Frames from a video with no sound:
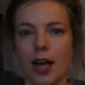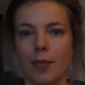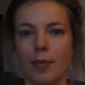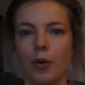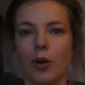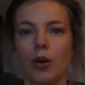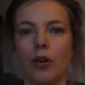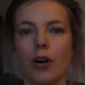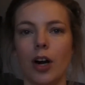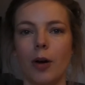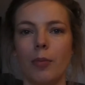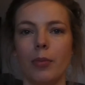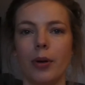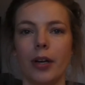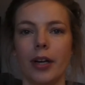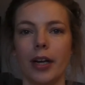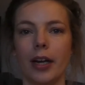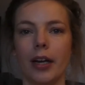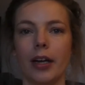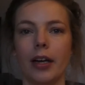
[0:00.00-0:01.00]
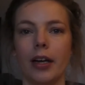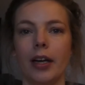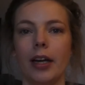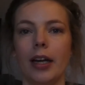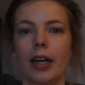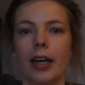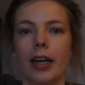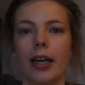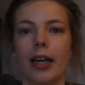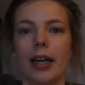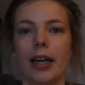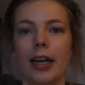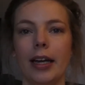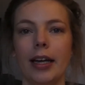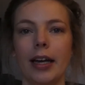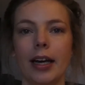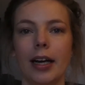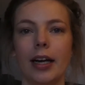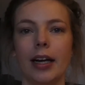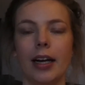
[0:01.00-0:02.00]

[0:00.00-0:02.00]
or I'll put it here.